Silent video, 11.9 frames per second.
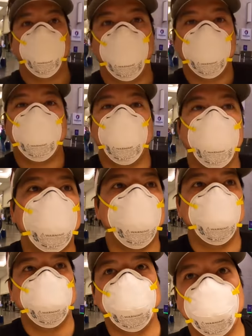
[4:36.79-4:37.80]
We're at the
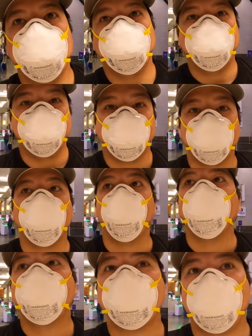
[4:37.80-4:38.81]
airport. This place is a
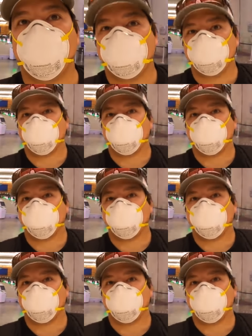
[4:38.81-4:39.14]
ghost town.